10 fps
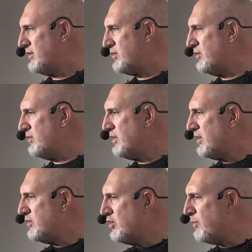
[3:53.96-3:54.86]
To
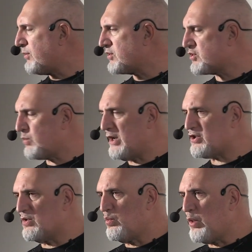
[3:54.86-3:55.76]
do
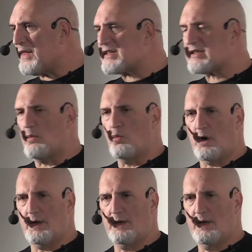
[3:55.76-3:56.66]
persuasion with
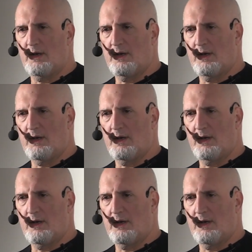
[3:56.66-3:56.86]
someone